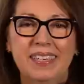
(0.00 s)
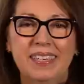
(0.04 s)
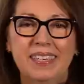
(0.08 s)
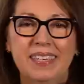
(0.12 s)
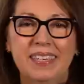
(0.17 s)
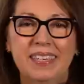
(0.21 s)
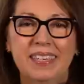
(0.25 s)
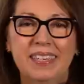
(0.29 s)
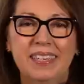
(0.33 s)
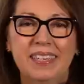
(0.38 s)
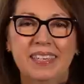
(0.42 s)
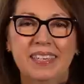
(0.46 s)

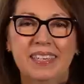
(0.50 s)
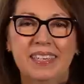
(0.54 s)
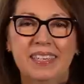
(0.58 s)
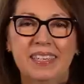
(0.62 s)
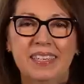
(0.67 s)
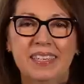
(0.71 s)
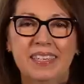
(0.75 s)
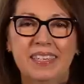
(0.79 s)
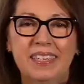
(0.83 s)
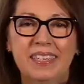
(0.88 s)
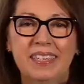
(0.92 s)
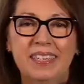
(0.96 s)

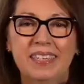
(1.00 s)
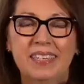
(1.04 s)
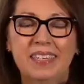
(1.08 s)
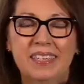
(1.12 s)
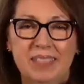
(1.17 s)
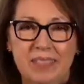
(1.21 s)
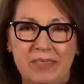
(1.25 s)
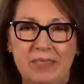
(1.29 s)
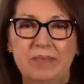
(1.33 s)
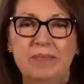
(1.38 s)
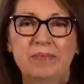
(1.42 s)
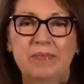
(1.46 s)

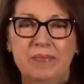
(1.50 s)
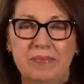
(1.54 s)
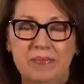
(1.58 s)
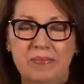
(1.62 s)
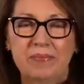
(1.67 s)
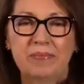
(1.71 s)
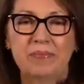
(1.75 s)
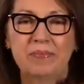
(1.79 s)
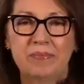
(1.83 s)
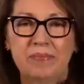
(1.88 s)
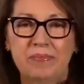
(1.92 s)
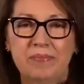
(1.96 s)

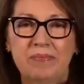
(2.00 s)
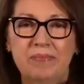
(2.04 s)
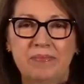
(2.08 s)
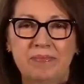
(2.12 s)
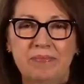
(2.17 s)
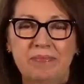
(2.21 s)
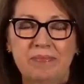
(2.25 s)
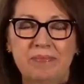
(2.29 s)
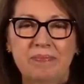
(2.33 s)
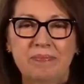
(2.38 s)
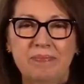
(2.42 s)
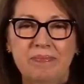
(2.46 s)

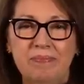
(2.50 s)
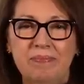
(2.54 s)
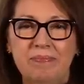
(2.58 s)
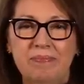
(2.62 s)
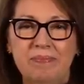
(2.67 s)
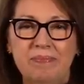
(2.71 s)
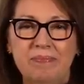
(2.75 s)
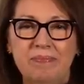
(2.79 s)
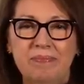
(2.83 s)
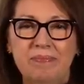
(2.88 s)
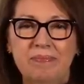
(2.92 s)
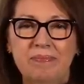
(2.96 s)

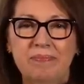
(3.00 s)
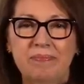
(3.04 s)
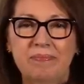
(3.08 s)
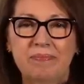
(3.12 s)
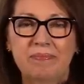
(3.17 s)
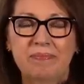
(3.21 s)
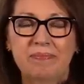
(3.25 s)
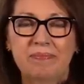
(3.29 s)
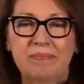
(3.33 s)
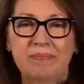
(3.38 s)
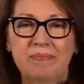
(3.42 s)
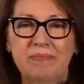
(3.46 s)

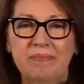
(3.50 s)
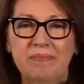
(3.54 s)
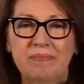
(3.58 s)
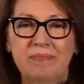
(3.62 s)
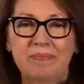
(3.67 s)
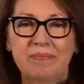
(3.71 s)
[no speech]